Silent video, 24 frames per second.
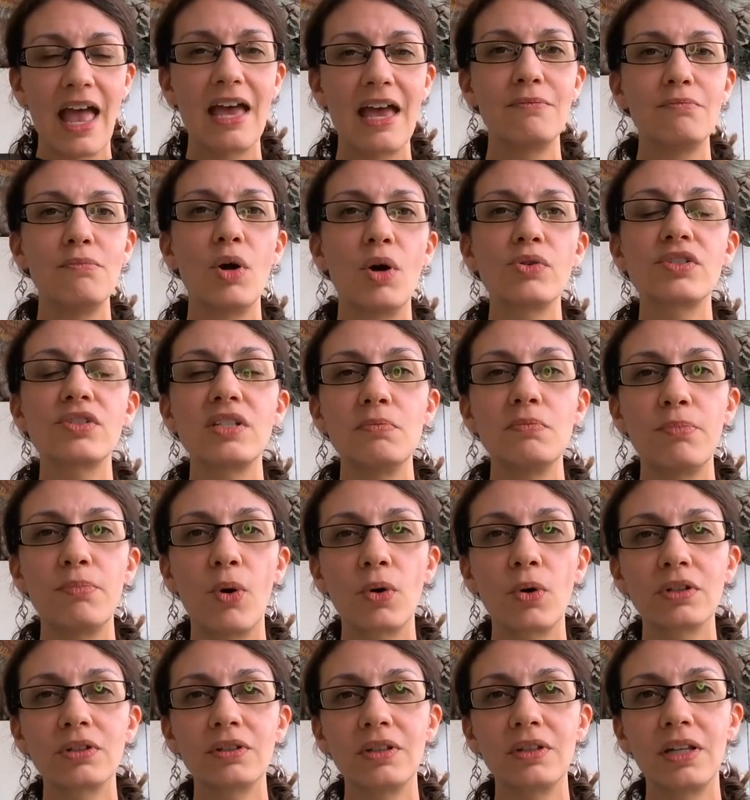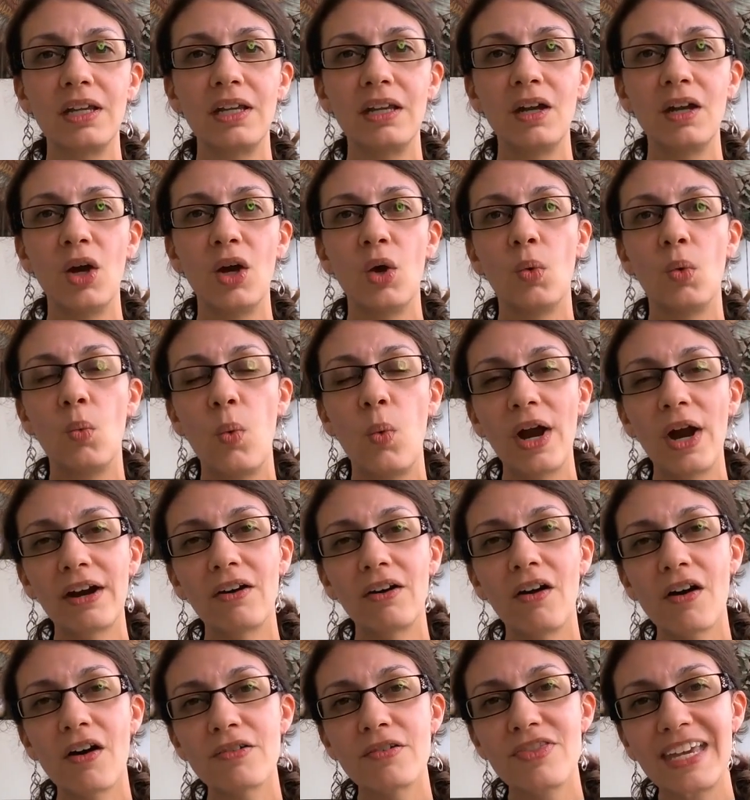And most importantly,
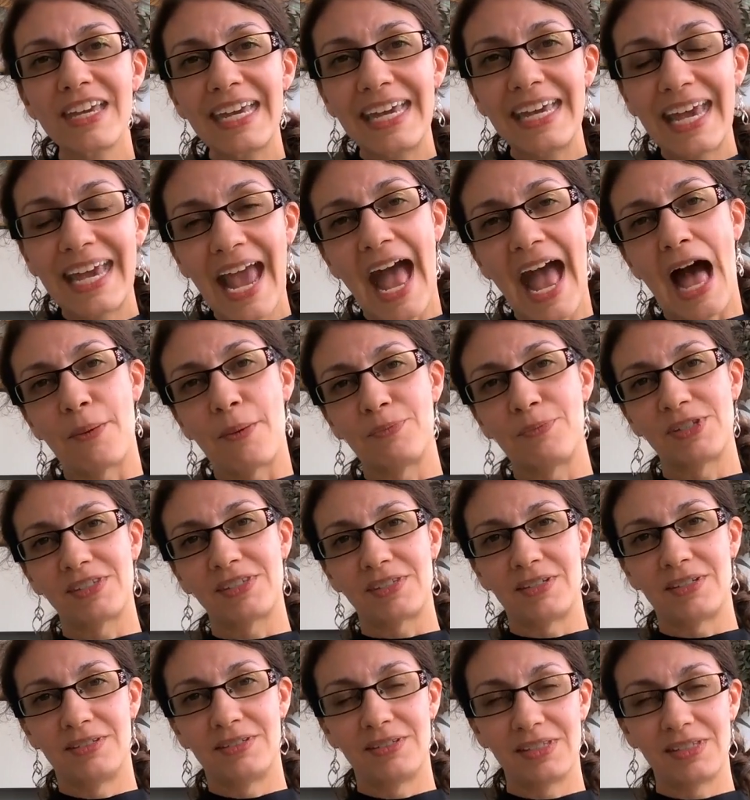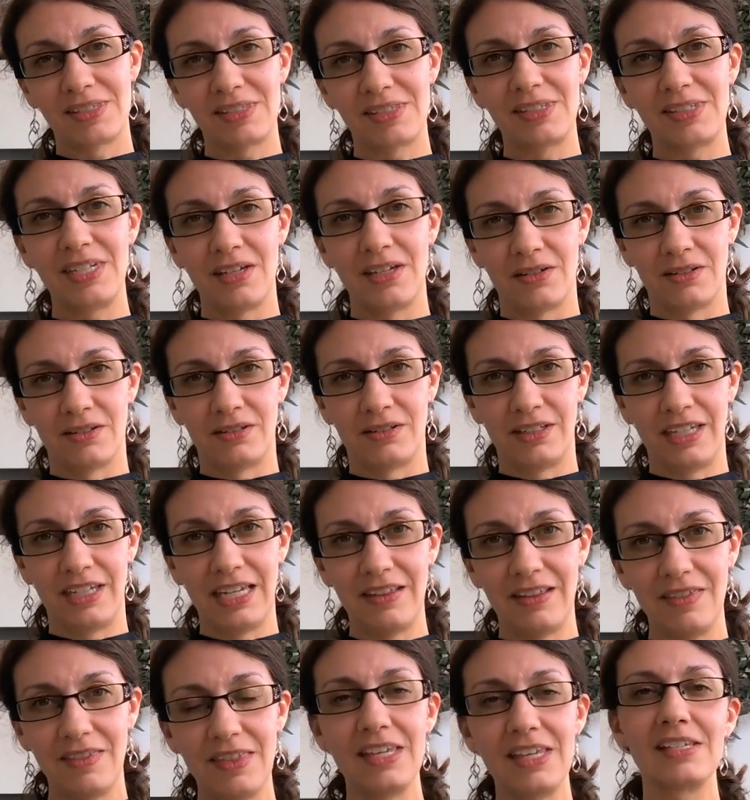where are the gaps still
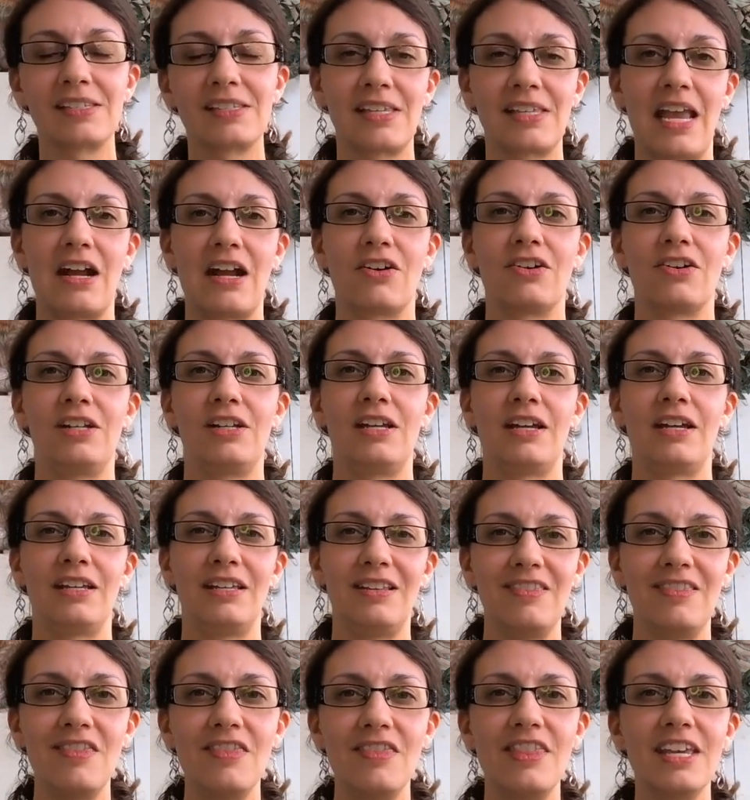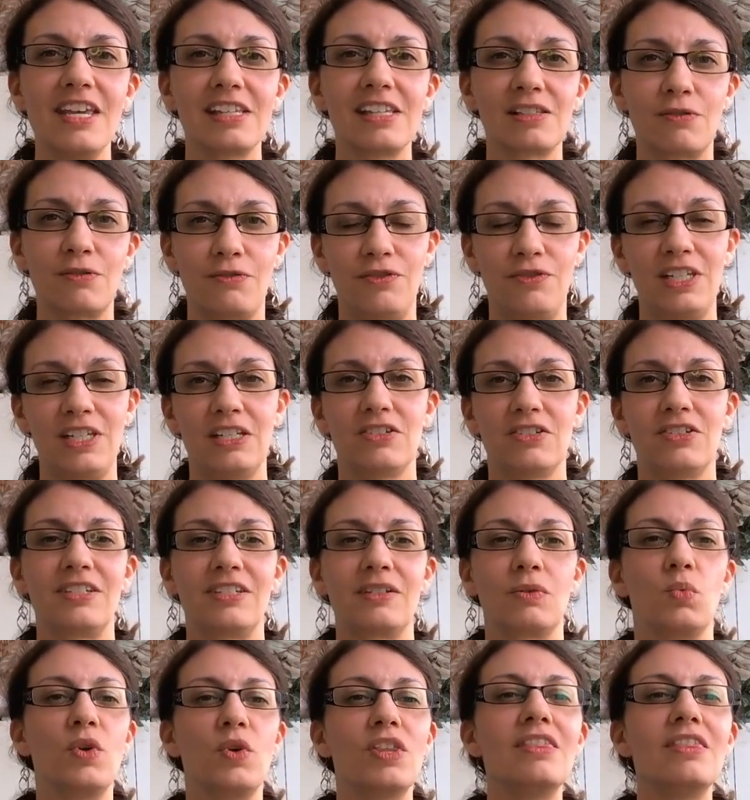in this area, in this
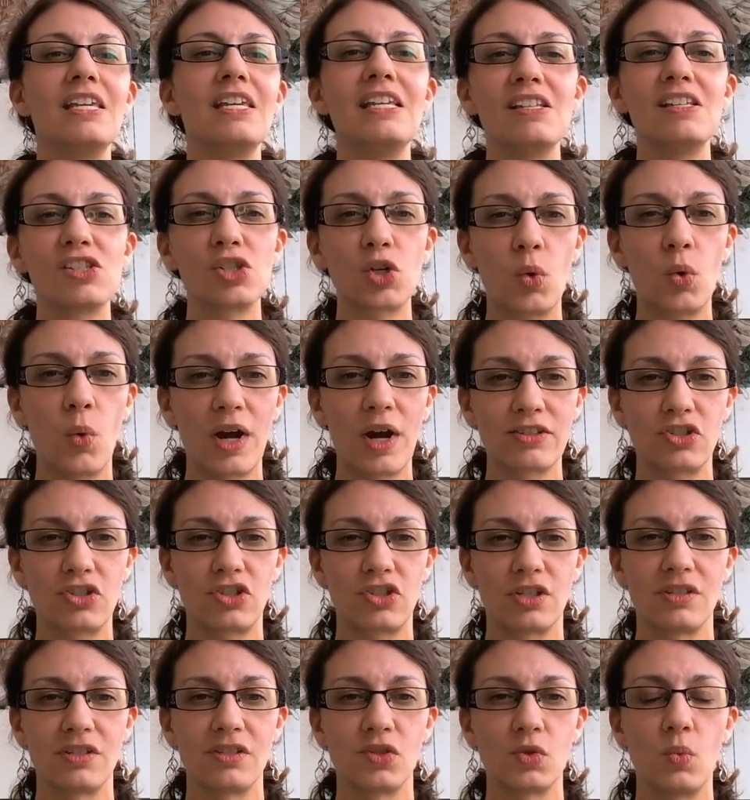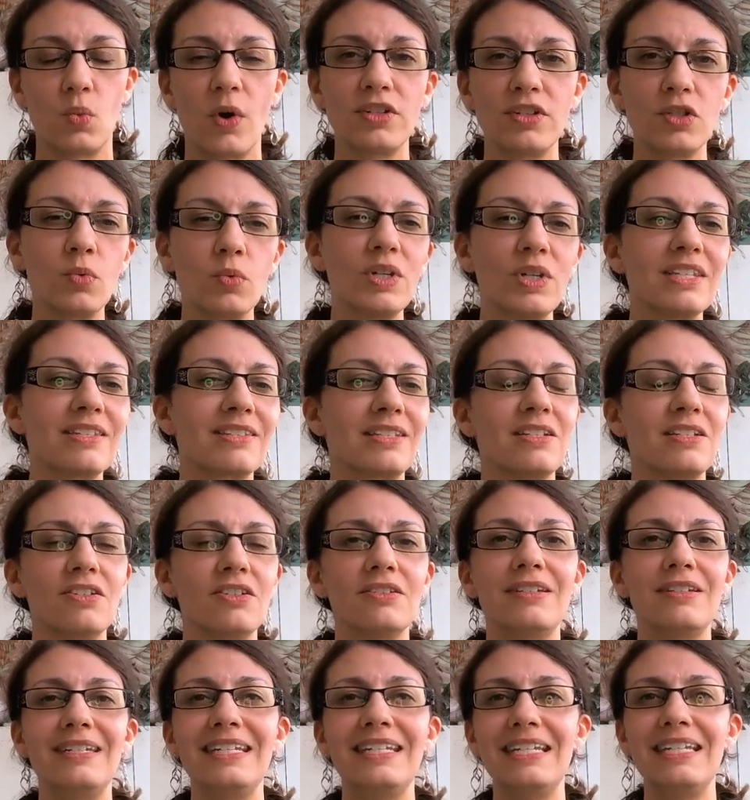field, with these questions? What do we
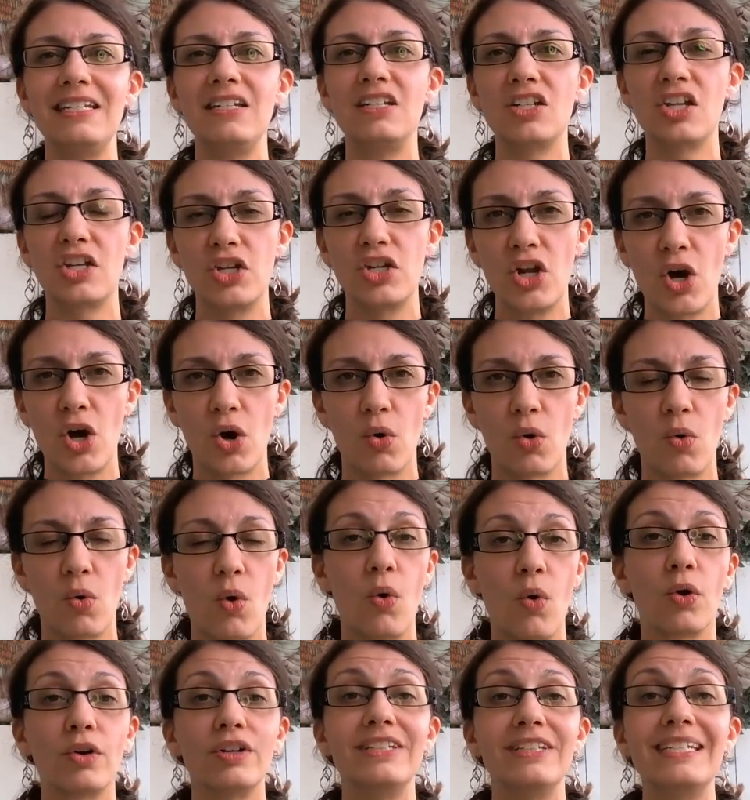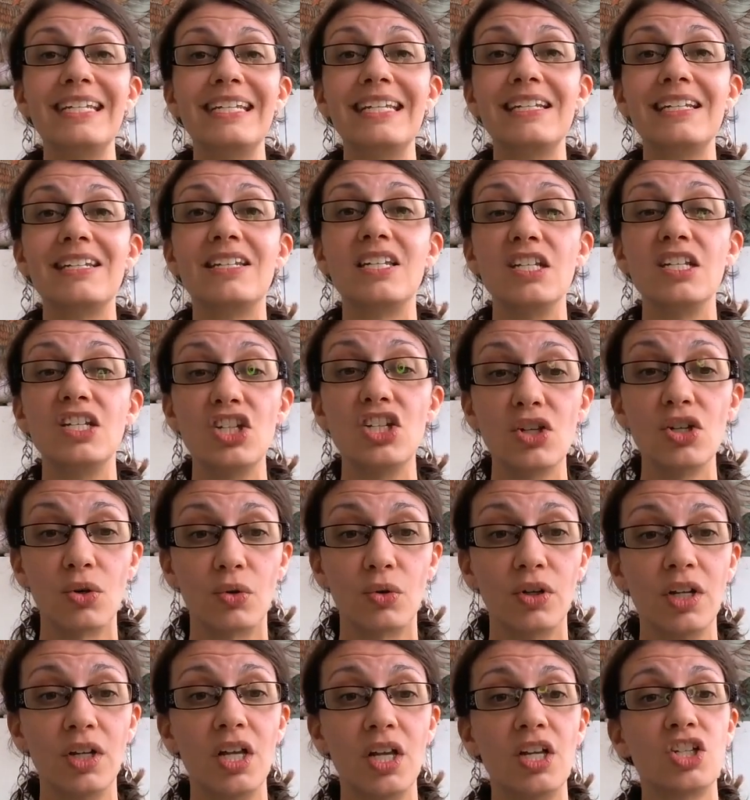still need to know or need to
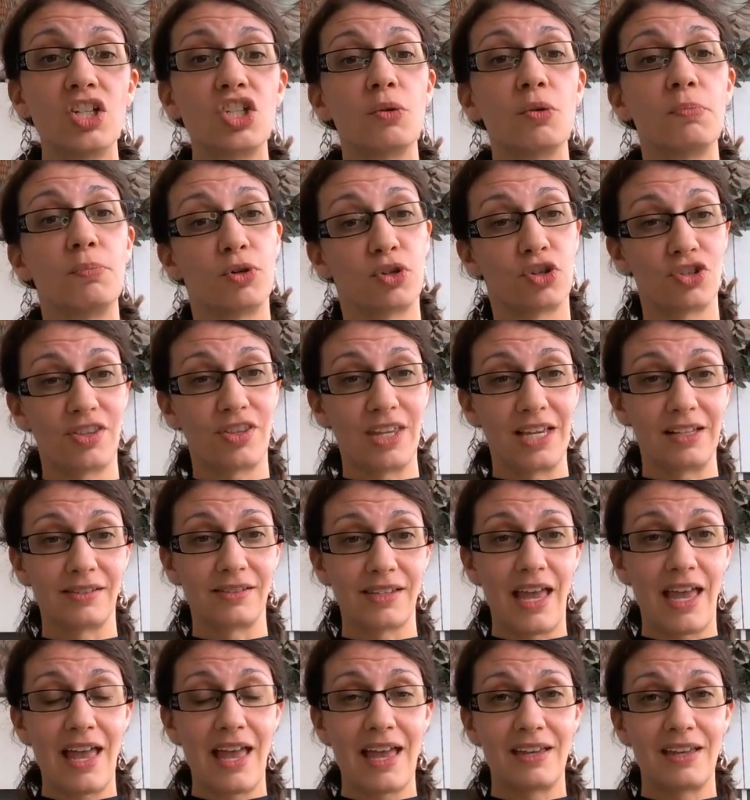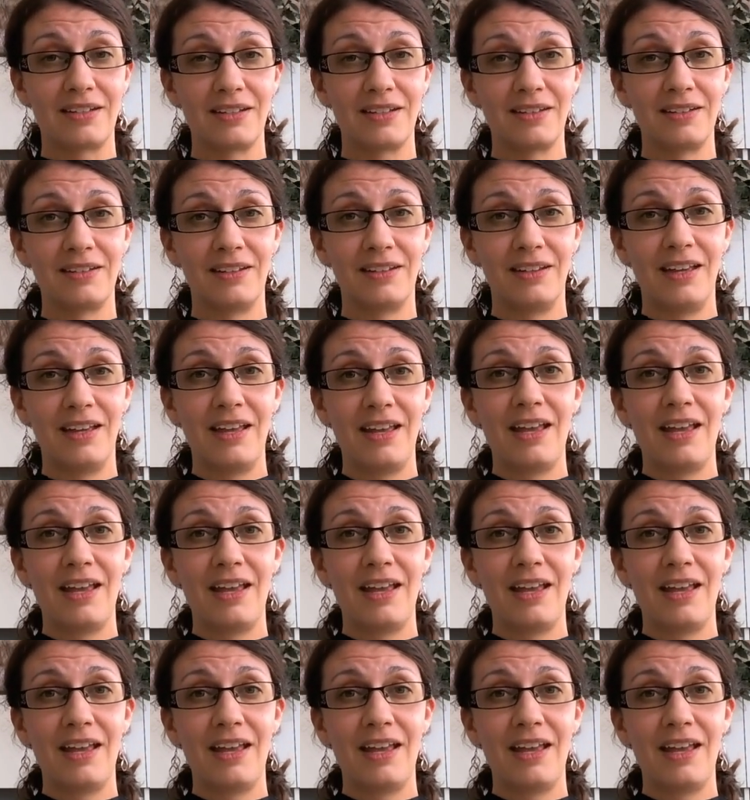do to push things ahead?